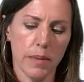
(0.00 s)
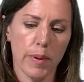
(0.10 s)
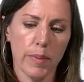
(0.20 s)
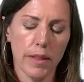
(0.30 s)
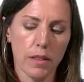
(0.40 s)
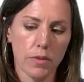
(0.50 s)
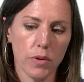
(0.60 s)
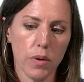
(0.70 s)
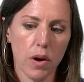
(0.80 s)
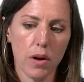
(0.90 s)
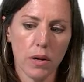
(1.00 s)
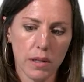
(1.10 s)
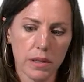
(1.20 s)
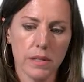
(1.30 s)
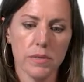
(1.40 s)
And we went through
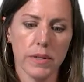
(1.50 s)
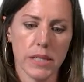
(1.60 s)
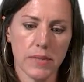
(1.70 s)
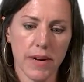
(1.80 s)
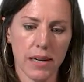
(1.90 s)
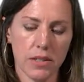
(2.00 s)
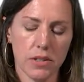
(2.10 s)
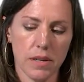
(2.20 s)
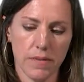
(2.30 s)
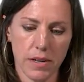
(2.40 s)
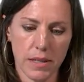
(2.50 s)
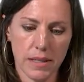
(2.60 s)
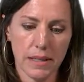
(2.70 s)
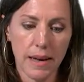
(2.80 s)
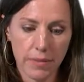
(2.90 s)
all these various factors at various
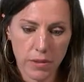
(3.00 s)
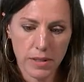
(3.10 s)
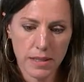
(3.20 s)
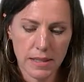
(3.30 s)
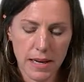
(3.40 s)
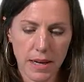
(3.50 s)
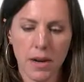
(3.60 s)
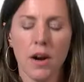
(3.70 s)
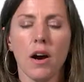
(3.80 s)
levels and said,